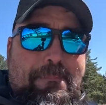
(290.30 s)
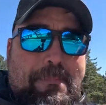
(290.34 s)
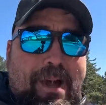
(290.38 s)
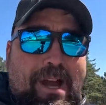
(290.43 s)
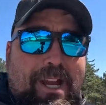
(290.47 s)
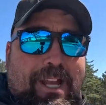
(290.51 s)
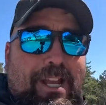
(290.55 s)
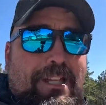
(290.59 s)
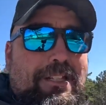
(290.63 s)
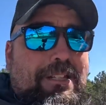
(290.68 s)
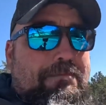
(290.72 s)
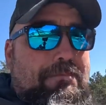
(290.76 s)

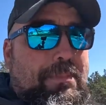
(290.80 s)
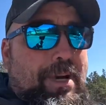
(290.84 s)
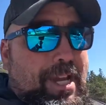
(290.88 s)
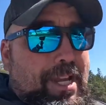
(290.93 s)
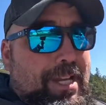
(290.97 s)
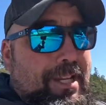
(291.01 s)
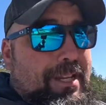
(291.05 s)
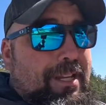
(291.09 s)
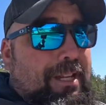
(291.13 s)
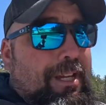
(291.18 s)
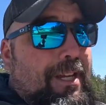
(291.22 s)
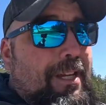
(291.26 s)
back on the
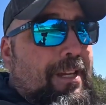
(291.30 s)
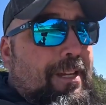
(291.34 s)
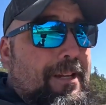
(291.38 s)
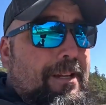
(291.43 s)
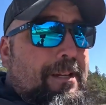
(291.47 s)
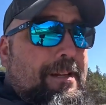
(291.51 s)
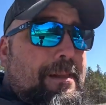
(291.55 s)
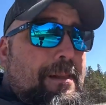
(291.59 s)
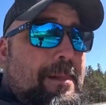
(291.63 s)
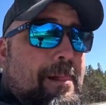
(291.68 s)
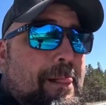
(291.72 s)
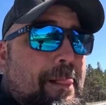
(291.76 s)
bike
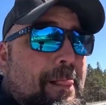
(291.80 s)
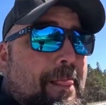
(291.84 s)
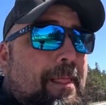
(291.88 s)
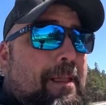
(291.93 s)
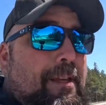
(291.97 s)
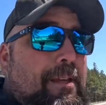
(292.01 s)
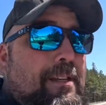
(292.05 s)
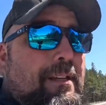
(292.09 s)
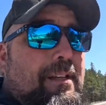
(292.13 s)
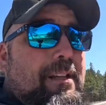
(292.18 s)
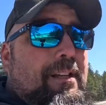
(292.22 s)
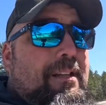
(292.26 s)

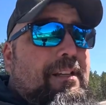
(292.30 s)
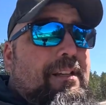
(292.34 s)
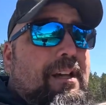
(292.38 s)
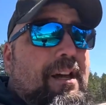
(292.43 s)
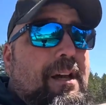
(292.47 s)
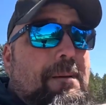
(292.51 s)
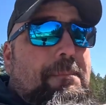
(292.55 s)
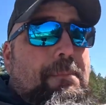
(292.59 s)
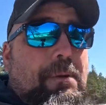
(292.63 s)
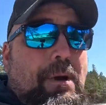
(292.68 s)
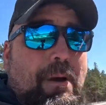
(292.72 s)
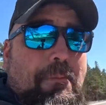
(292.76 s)
and
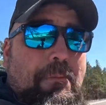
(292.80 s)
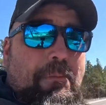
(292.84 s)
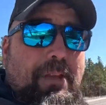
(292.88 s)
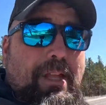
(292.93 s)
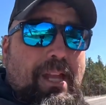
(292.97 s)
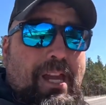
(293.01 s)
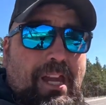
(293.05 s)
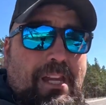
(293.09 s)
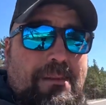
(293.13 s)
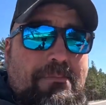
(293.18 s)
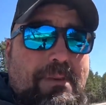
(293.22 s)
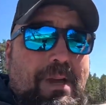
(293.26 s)
probably
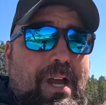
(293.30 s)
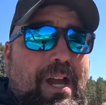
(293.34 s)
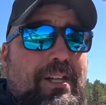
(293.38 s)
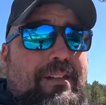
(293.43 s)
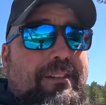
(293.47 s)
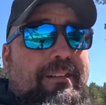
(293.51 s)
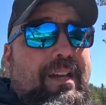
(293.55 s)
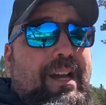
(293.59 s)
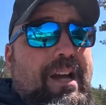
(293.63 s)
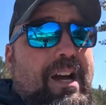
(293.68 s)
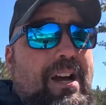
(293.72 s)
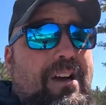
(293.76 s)
head back
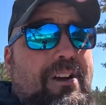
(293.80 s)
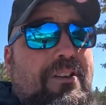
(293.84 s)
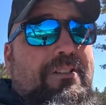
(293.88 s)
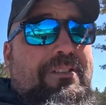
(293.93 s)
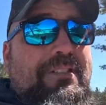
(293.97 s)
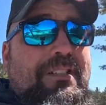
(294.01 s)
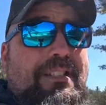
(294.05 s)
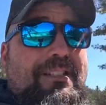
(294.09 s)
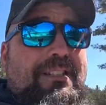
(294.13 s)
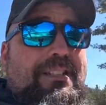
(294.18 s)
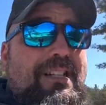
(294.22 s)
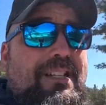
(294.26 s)
to the house.
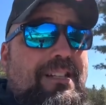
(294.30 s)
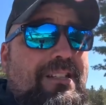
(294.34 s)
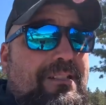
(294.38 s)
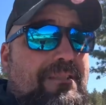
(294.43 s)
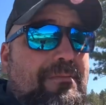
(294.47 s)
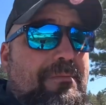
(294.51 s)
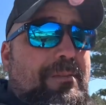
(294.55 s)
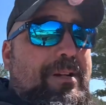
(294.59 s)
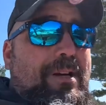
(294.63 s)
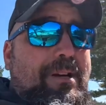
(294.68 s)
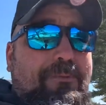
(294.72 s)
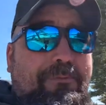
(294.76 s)
Like I said, it's
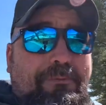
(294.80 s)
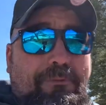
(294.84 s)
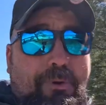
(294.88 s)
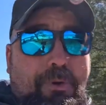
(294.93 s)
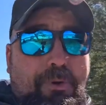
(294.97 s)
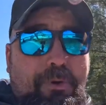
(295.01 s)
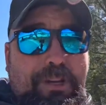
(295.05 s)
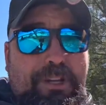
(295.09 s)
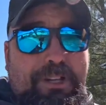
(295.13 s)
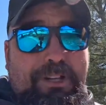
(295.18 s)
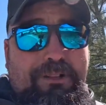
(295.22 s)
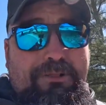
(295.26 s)
about
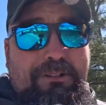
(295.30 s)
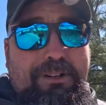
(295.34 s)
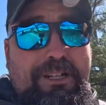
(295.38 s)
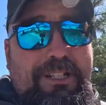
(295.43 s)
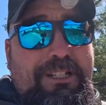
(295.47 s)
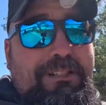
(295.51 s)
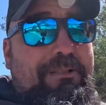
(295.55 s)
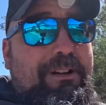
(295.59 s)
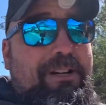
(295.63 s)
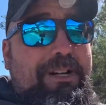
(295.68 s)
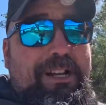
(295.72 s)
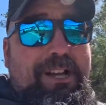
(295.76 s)
40
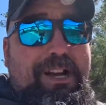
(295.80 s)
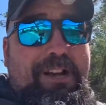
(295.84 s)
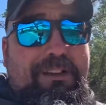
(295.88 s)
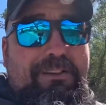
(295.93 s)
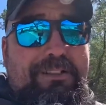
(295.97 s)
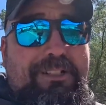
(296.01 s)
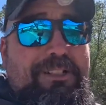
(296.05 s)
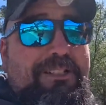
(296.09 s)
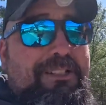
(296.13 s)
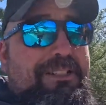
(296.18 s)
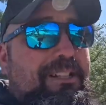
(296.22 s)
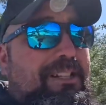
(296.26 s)
degrees right now,
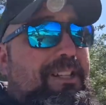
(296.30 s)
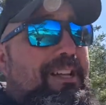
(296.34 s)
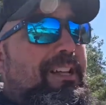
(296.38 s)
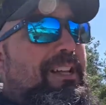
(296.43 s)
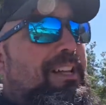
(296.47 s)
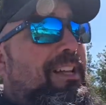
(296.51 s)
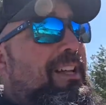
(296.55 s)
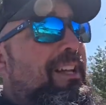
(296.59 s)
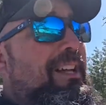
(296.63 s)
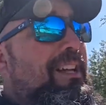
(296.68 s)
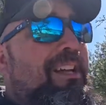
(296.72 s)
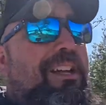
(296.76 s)
and it's a
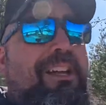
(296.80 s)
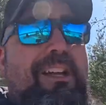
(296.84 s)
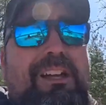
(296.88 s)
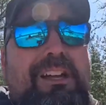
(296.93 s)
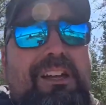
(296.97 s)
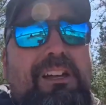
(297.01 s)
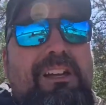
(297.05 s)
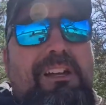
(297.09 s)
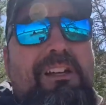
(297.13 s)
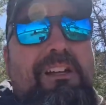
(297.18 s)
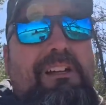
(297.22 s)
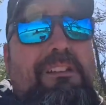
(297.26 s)

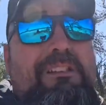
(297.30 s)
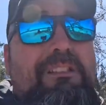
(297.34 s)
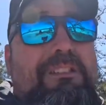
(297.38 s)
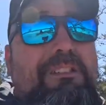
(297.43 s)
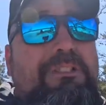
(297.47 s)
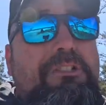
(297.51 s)
little